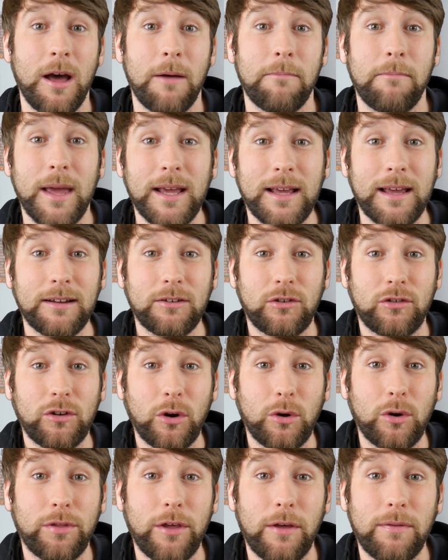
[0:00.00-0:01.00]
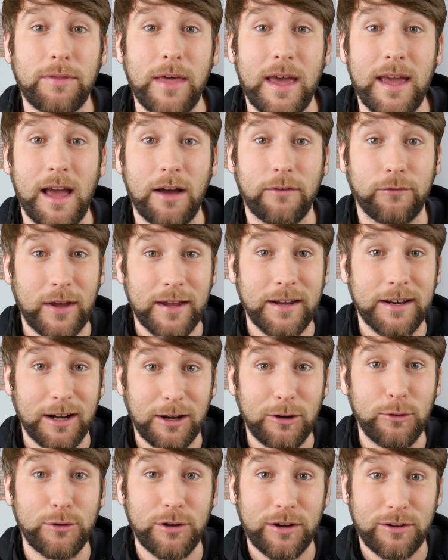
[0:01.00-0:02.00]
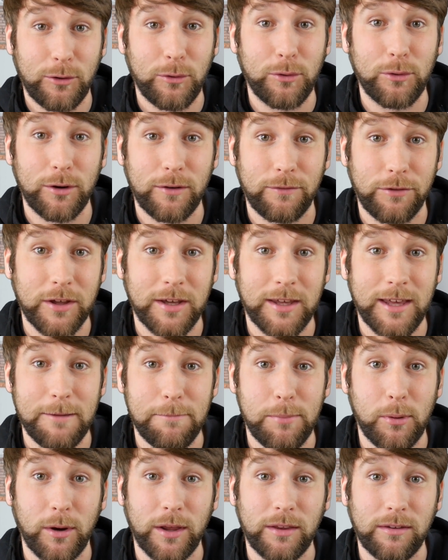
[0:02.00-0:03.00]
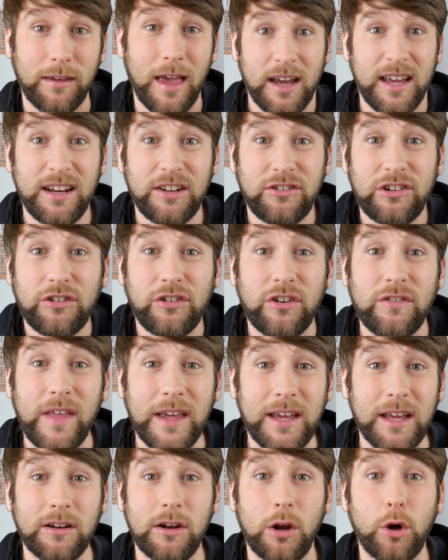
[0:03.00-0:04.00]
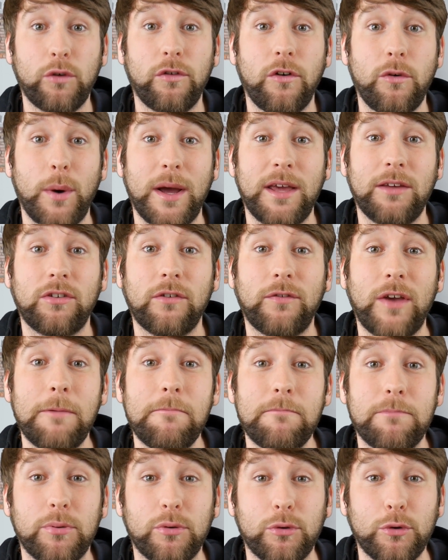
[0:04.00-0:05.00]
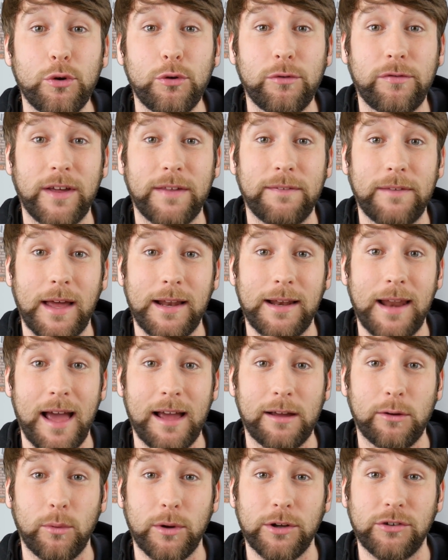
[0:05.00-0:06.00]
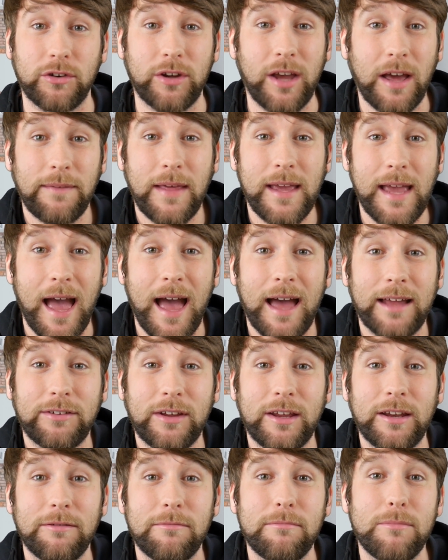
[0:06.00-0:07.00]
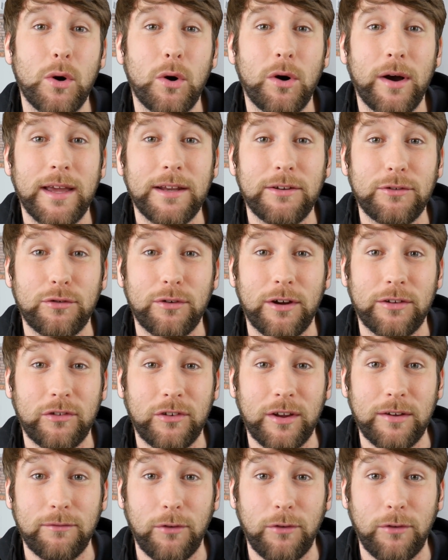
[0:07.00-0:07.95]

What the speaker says: making sure that they have included all of the key points. In addition, they can look for ways of improving their language. Can they add in more interesting